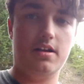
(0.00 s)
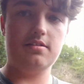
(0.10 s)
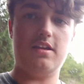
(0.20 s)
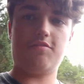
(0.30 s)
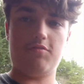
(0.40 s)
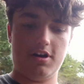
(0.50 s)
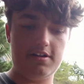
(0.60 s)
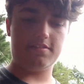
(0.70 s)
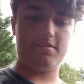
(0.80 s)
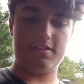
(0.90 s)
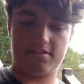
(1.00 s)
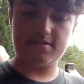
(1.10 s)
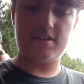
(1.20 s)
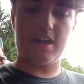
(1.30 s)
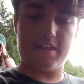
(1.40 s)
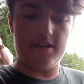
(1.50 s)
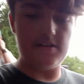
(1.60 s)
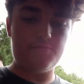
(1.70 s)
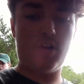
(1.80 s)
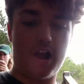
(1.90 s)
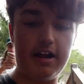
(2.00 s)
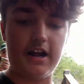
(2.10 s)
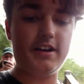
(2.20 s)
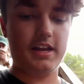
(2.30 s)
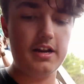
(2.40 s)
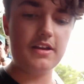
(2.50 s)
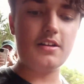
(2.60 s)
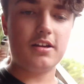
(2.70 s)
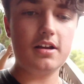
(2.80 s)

this was the second ride I needed.